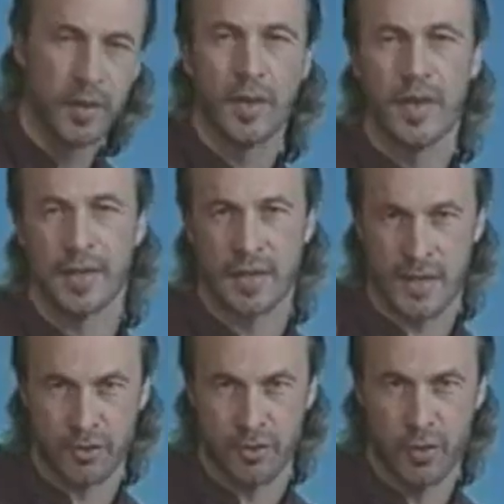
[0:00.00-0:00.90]
It has an
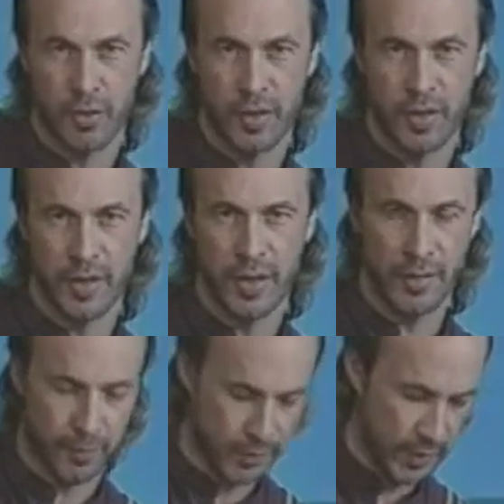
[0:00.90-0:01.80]
extra note written in there.
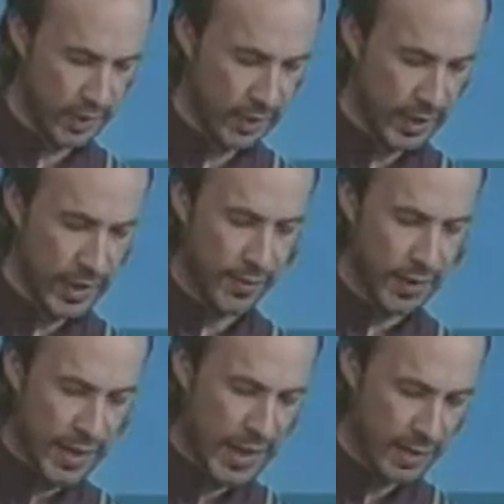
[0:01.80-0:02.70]
And the
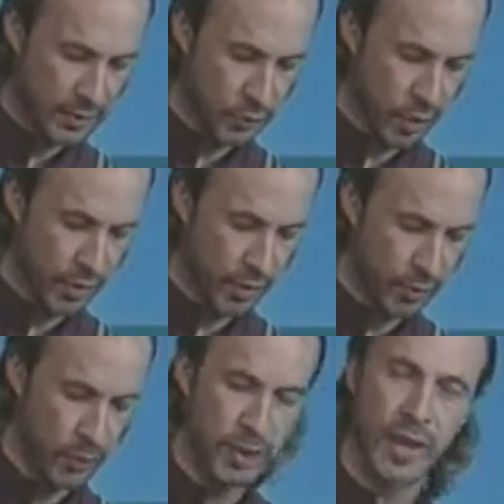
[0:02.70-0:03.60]
last one,
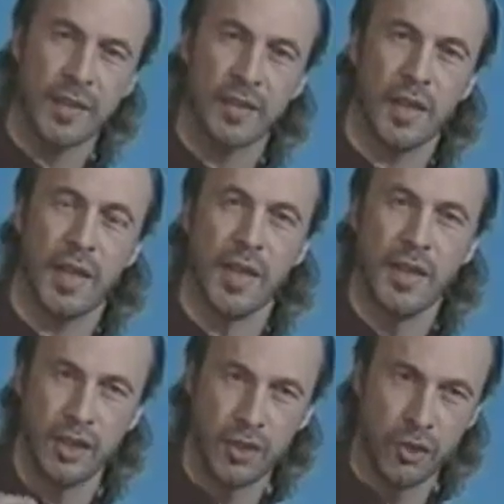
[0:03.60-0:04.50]
which has an
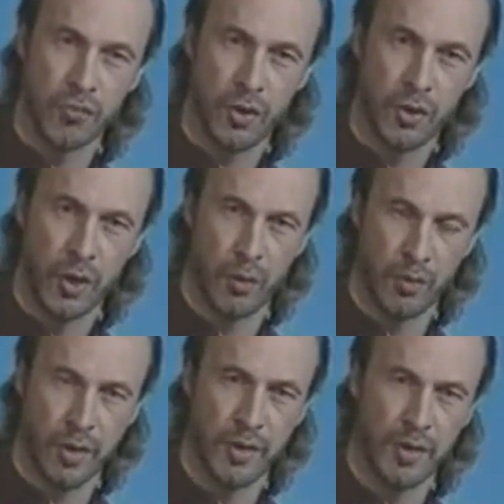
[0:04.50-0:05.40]
additional note
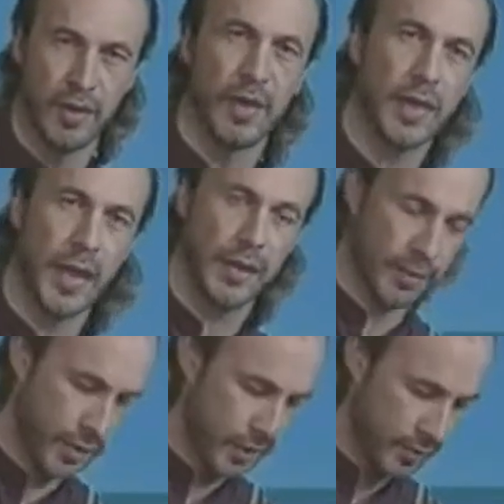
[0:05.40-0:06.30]
written, again,
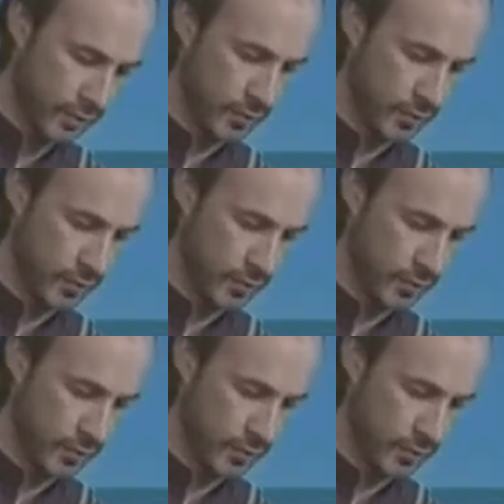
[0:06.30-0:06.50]
is...